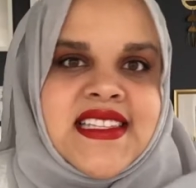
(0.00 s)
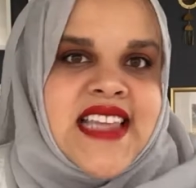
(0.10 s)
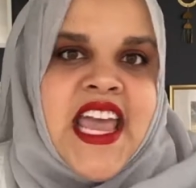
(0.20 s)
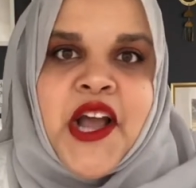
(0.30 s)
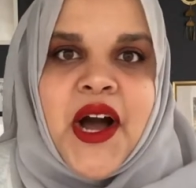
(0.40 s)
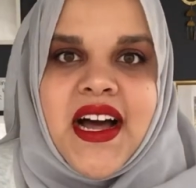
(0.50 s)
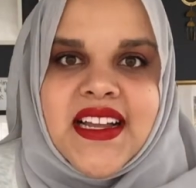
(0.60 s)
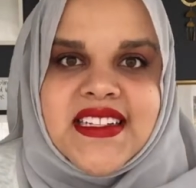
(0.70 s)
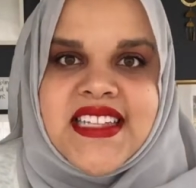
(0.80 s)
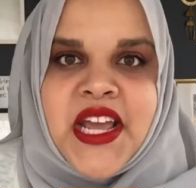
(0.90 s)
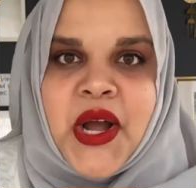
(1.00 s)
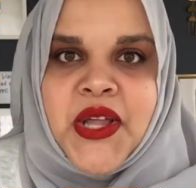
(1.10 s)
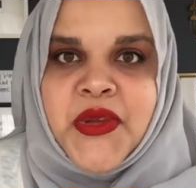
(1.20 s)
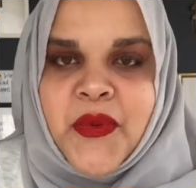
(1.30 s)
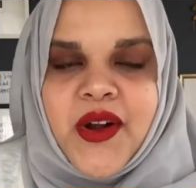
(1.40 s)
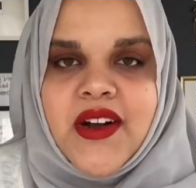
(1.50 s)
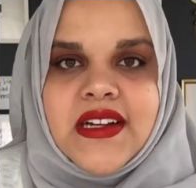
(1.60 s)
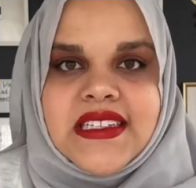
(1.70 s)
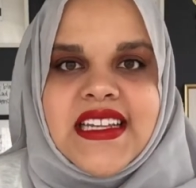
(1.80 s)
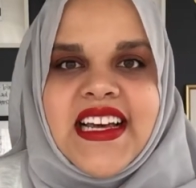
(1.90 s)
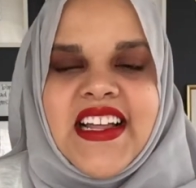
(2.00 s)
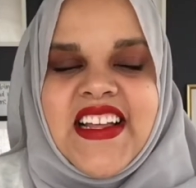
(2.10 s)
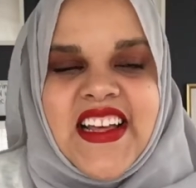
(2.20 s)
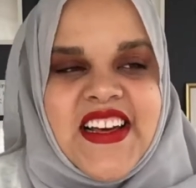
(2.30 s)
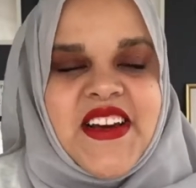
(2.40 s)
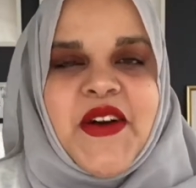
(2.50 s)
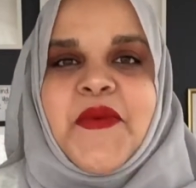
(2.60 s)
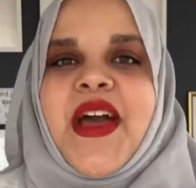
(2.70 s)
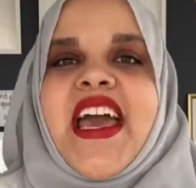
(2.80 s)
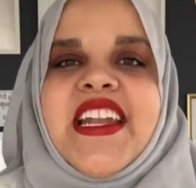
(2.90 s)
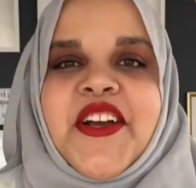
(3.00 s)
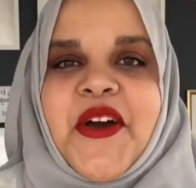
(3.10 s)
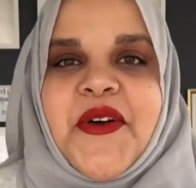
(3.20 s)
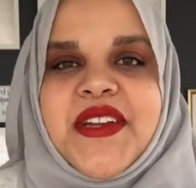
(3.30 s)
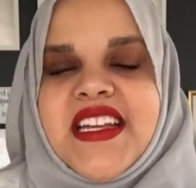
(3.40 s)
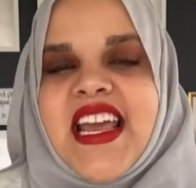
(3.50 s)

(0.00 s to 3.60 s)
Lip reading: take on the world with henna cone in